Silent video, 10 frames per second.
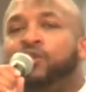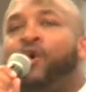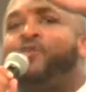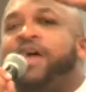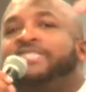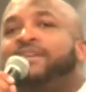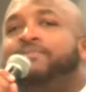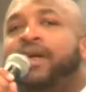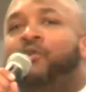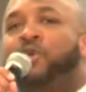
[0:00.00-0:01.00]
your
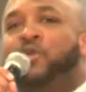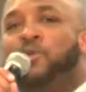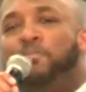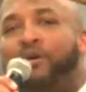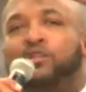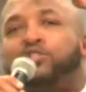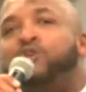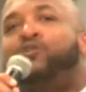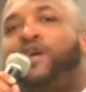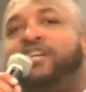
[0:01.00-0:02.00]
resume when you built
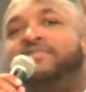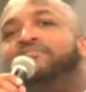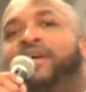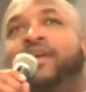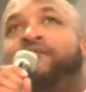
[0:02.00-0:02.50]
your resume